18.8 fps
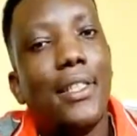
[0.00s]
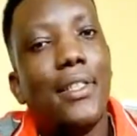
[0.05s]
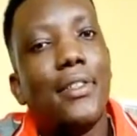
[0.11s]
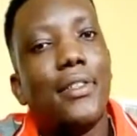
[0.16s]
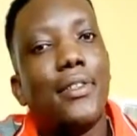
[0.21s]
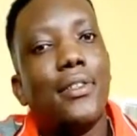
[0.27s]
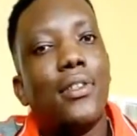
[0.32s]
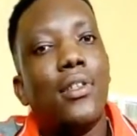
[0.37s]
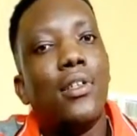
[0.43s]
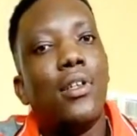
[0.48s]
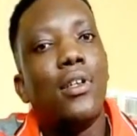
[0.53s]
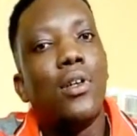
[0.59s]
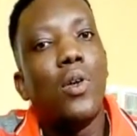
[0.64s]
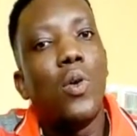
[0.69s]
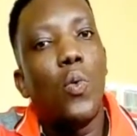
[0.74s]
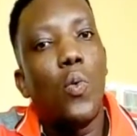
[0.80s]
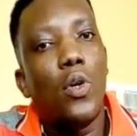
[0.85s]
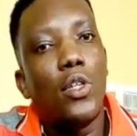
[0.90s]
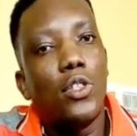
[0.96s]
is,
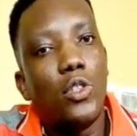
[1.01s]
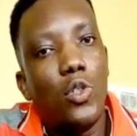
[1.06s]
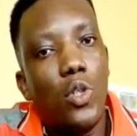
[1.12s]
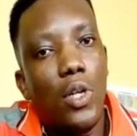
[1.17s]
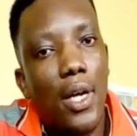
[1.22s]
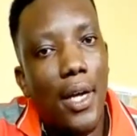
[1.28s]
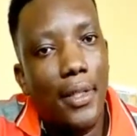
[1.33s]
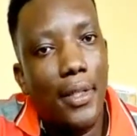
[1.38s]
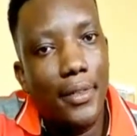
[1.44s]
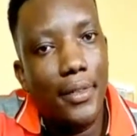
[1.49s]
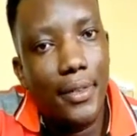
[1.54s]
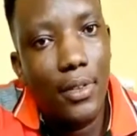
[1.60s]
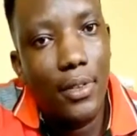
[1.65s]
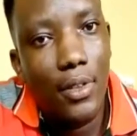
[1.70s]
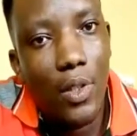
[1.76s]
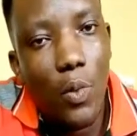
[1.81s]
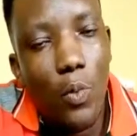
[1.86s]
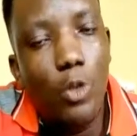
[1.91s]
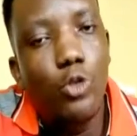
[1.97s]
washing your hands
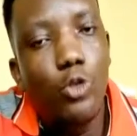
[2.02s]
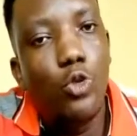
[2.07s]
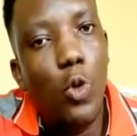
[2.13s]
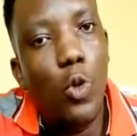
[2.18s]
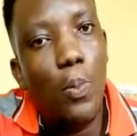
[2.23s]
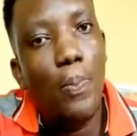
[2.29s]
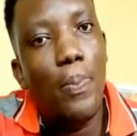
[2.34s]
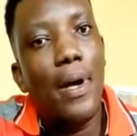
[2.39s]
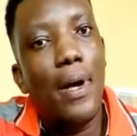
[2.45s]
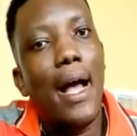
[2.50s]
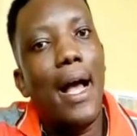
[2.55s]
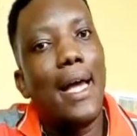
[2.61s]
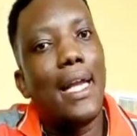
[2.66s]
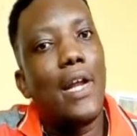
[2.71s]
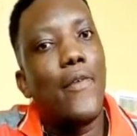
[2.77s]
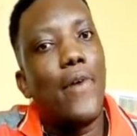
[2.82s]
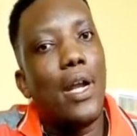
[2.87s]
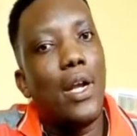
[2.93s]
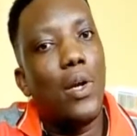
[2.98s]
with soap and
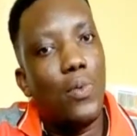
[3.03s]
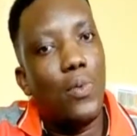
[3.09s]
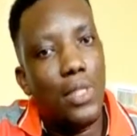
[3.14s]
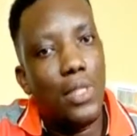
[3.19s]
running